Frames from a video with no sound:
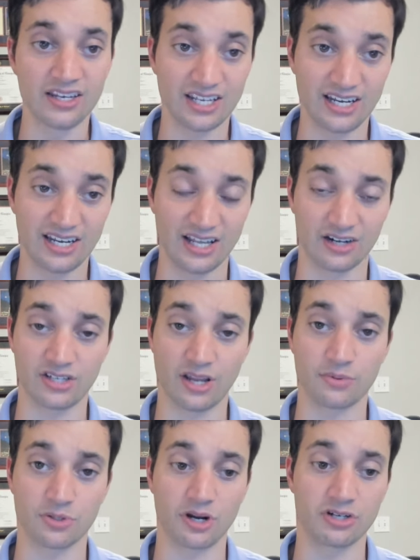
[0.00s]
to
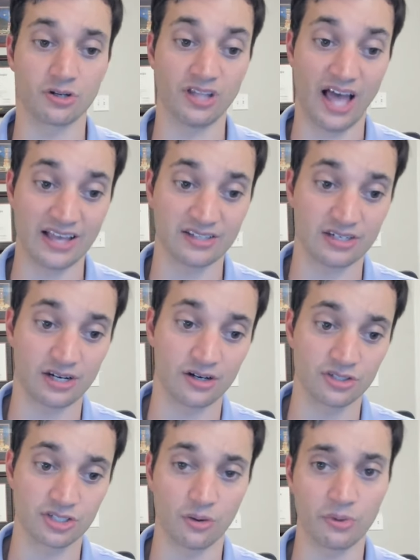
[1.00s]
interception ratio last
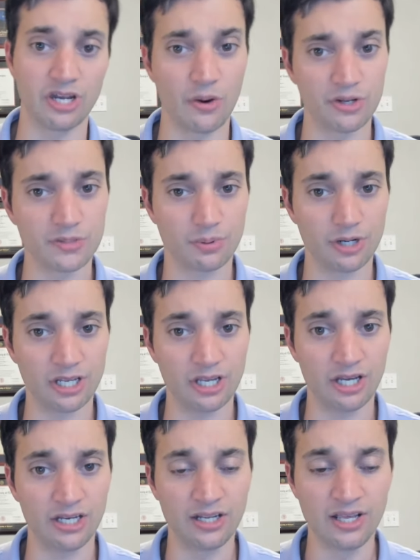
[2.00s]
year. So we know he's pretty
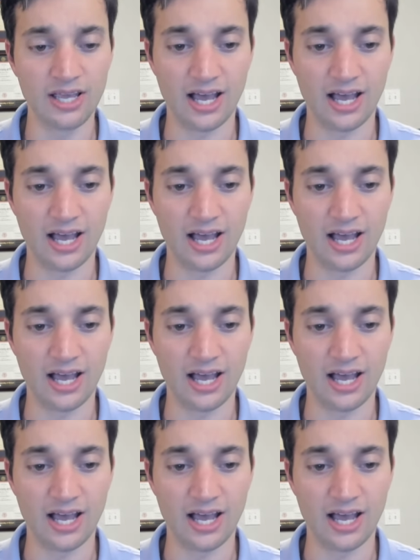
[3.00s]
good.